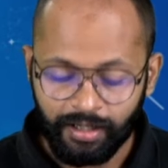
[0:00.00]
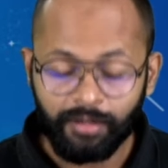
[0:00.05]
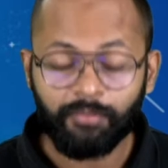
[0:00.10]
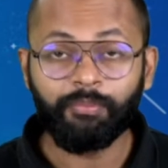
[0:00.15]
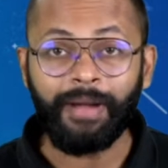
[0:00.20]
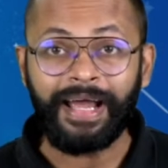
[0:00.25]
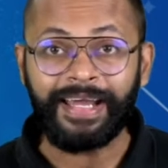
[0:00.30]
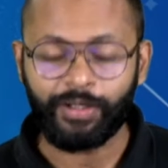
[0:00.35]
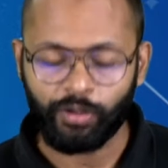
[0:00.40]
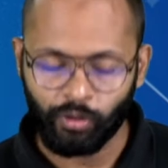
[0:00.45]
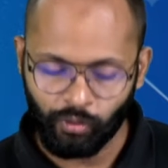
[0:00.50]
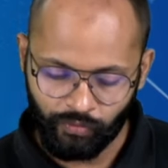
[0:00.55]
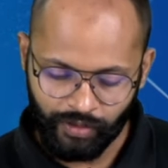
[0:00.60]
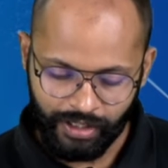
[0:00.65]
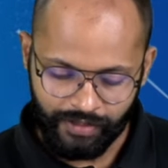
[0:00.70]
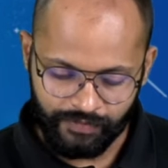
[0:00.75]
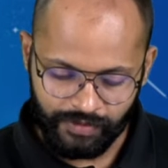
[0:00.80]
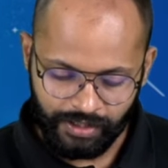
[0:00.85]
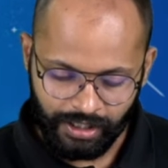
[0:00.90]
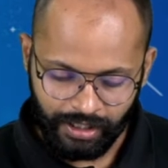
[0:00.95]

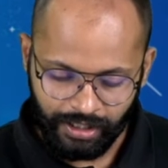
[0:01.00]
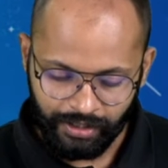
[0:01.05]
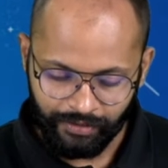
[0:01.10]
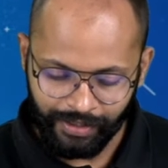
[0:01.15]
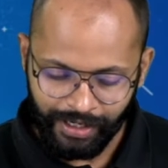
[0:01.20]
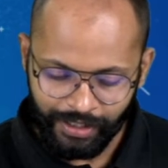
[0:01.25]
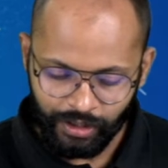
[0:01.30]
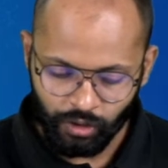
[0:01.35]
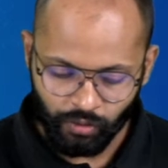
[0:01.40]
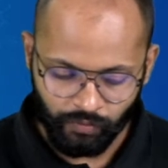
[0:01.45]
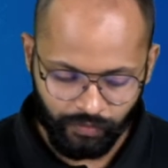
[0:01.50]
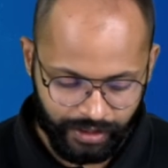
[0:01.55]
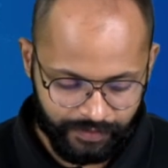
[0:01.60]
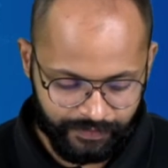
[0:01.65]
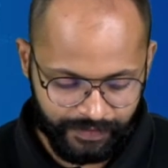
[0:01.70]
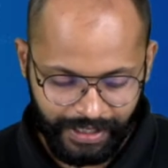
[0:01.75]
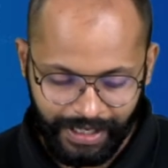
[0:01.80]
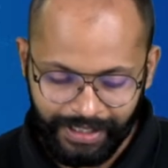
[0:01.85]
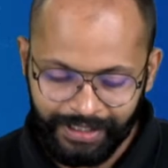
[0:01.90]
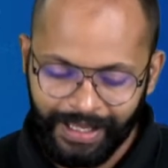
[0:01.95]
microwaves, radio
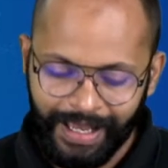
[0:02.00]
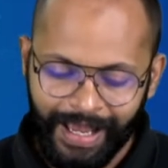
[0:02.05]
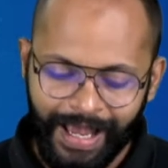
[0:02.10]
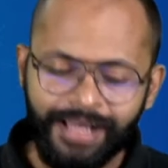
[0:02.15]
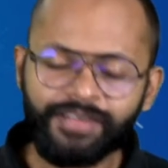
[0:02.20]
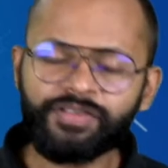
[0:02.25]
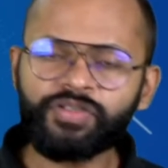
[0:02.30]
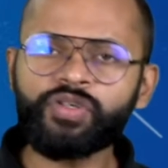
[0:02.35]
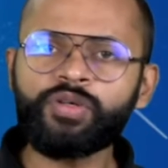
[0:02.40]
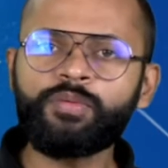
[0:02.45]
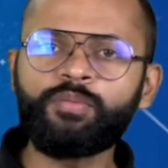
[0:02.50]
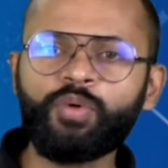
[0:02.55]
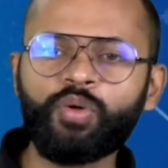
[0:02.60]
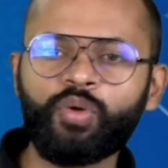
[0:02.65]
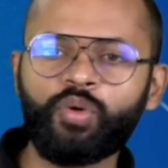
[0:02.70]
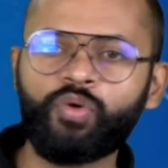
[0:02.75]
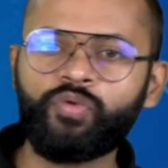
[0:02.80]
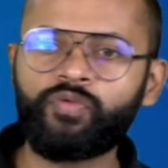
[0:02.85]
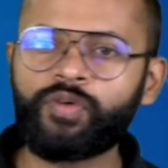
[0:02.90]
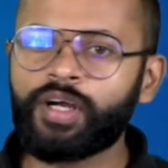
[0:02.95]
waves, and as you
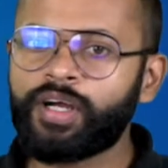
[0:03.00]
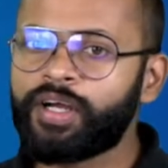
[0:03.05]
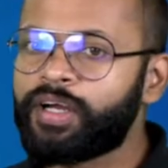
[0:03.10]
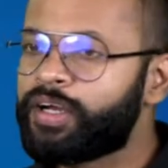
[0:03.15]
move